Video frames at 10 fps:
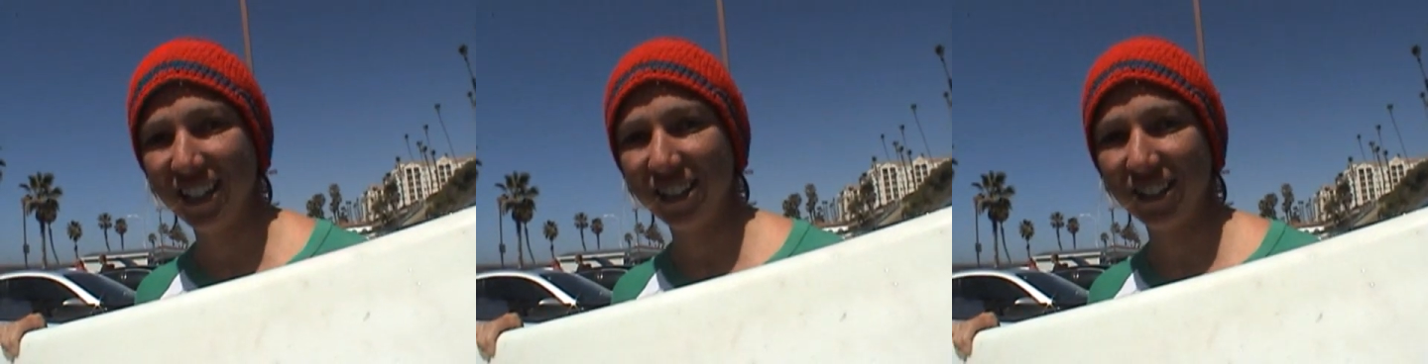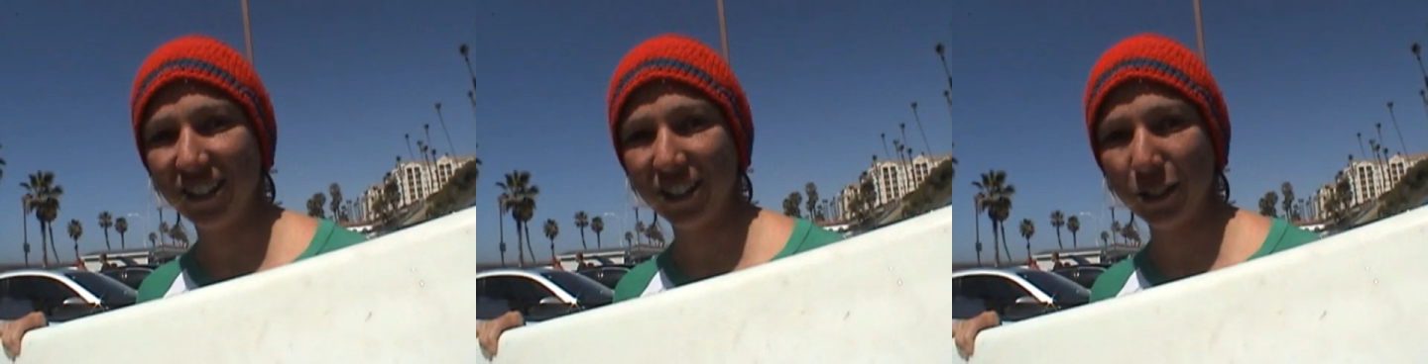
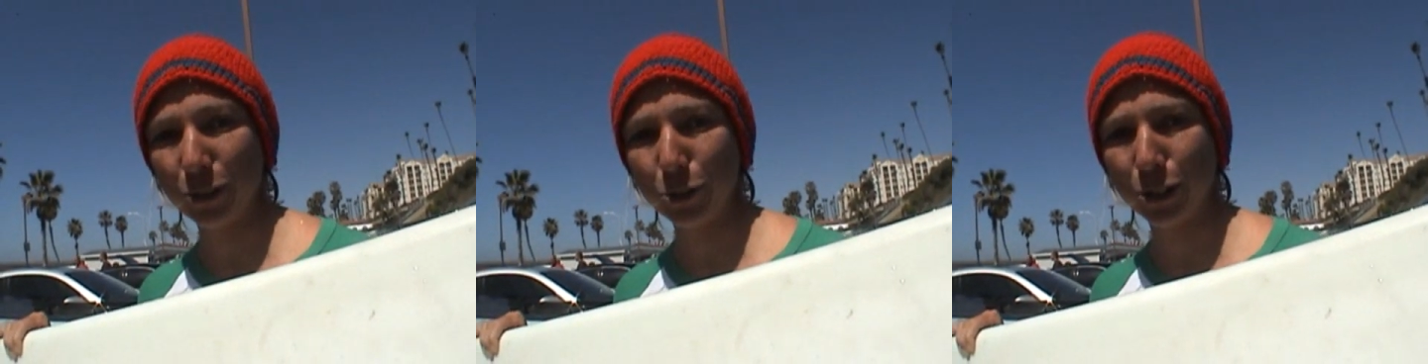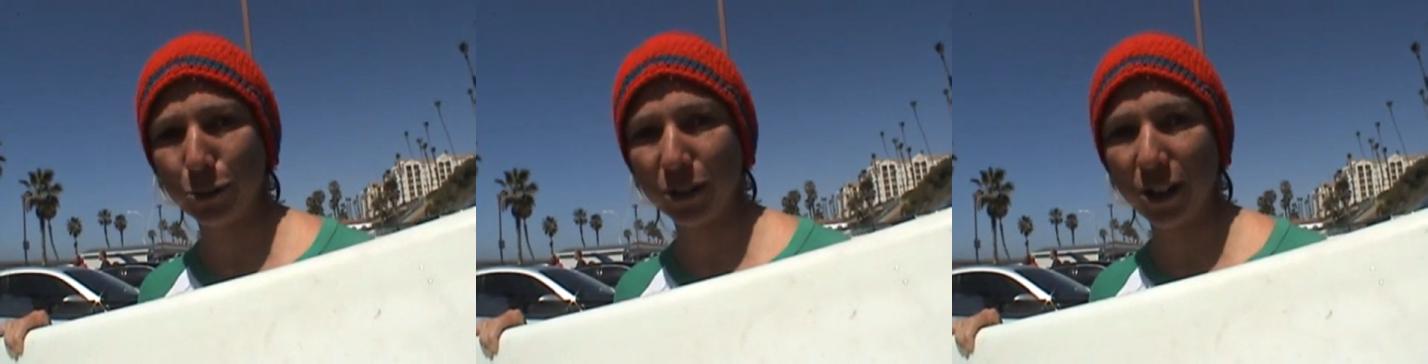you'll learn a new
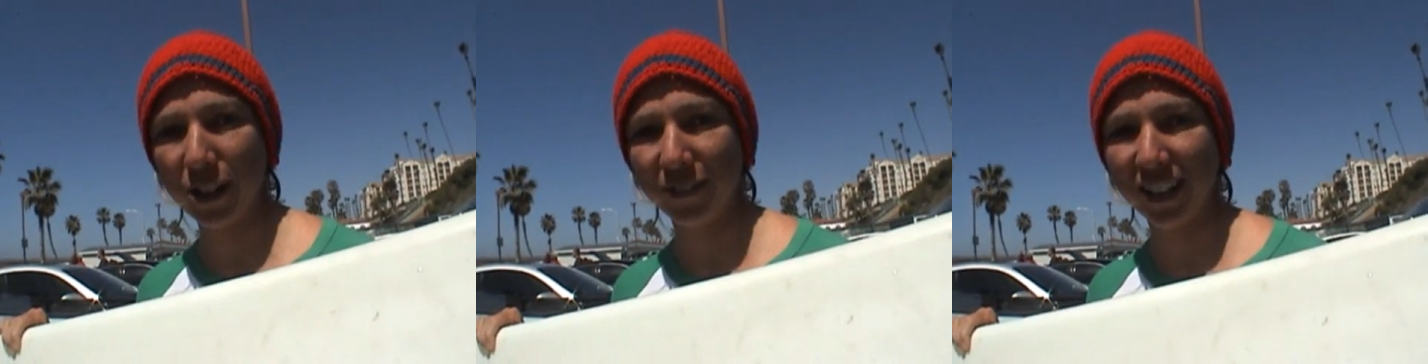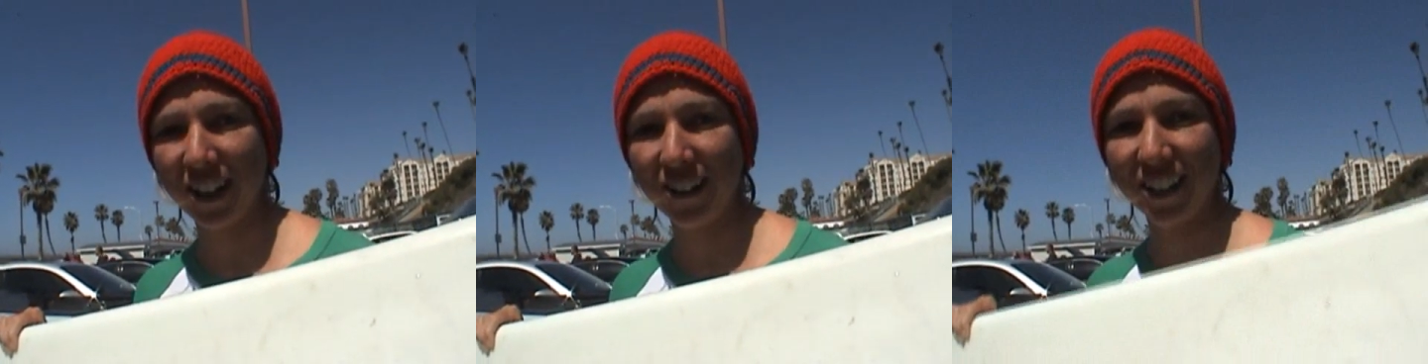trick with all of them.
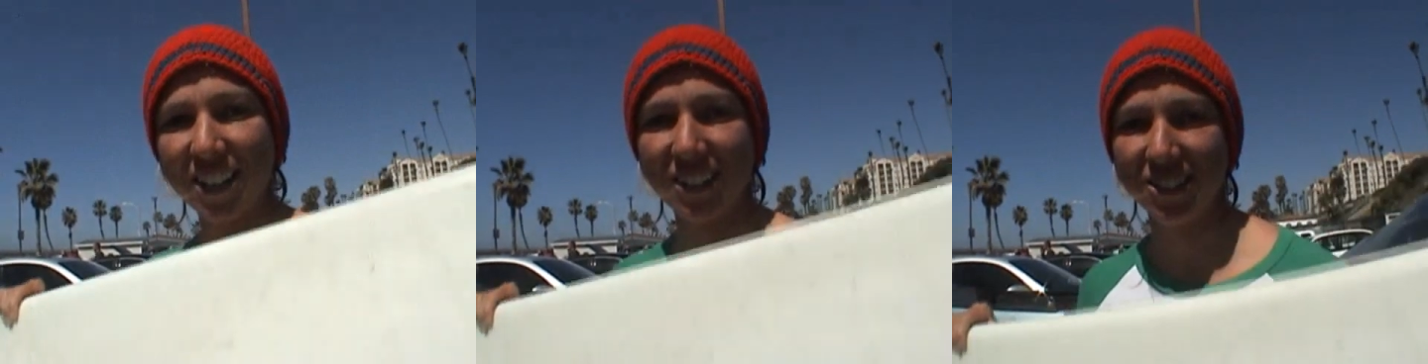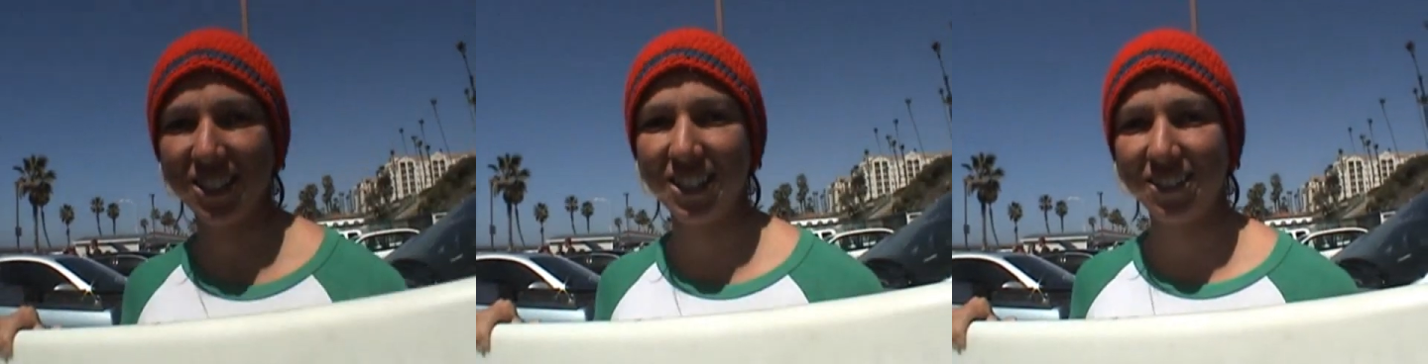They all got a
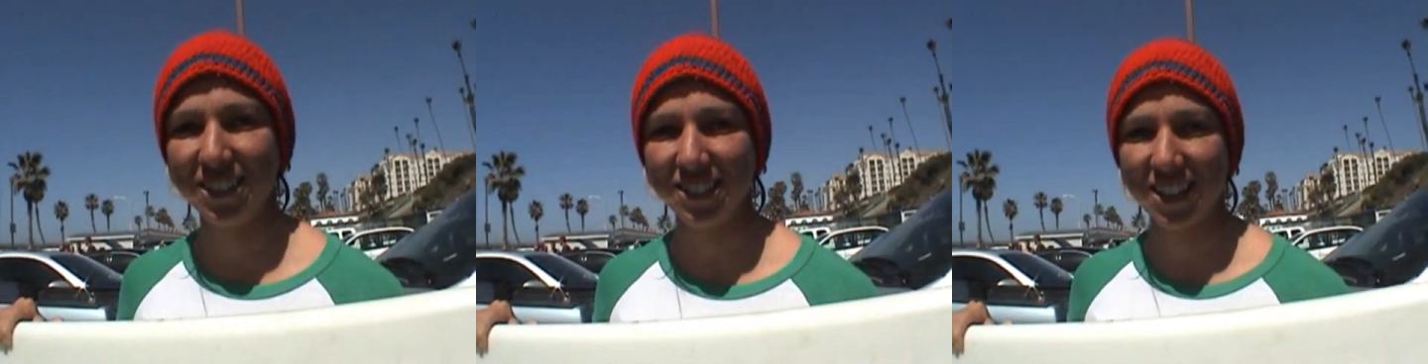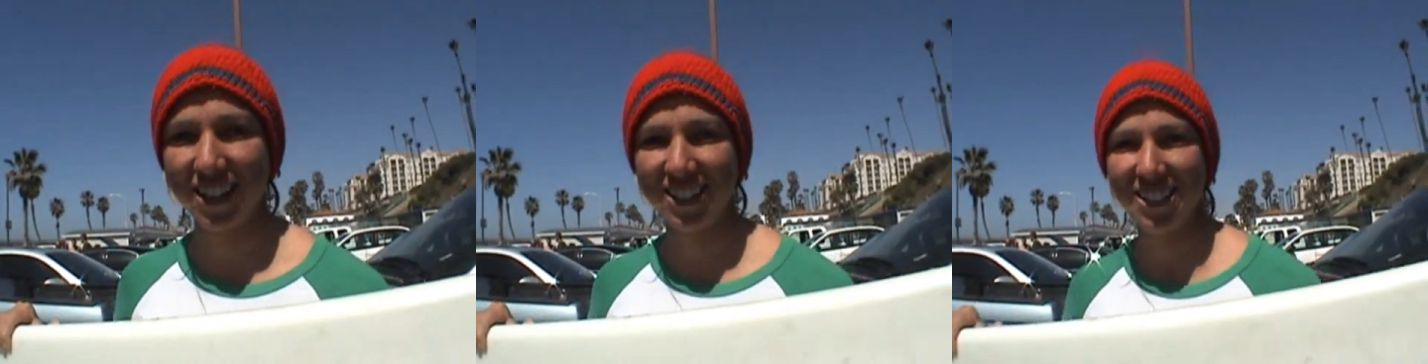little secret
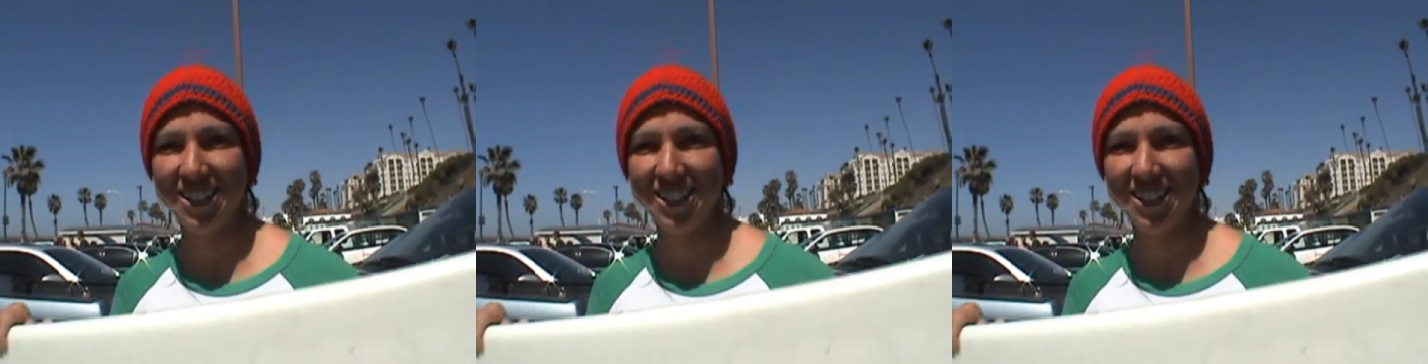inside.